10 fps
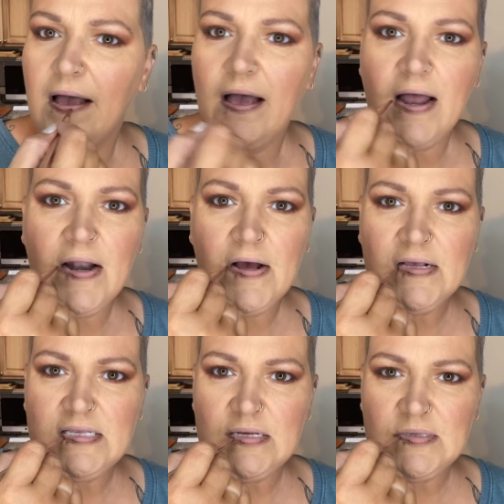I know it
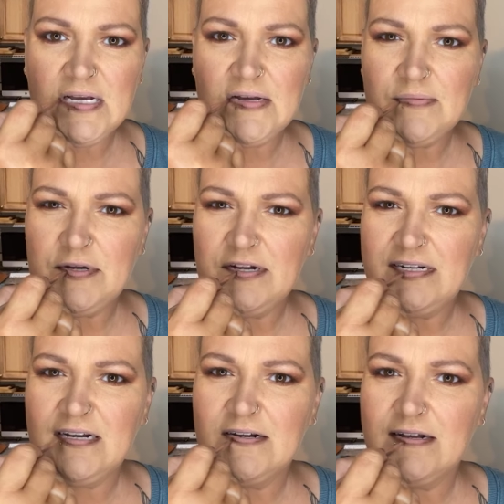seems like a very
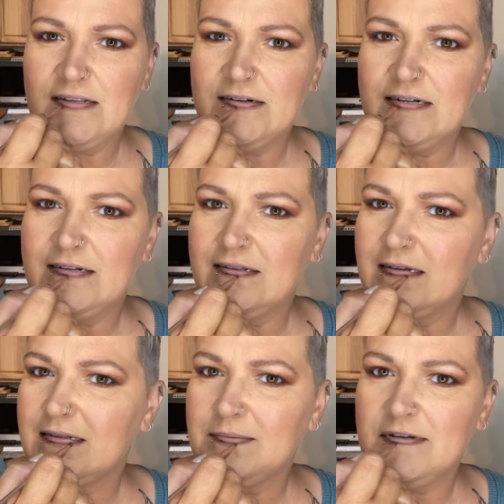dark color to do
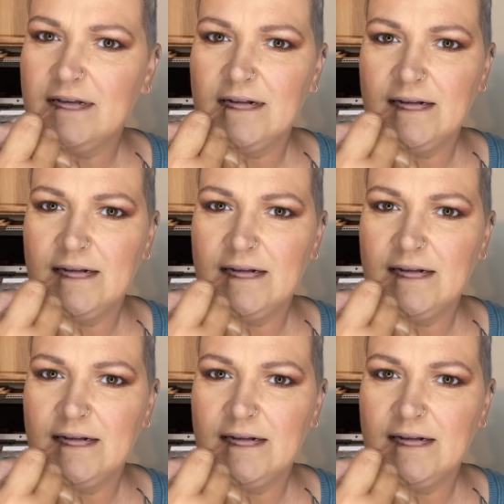this, but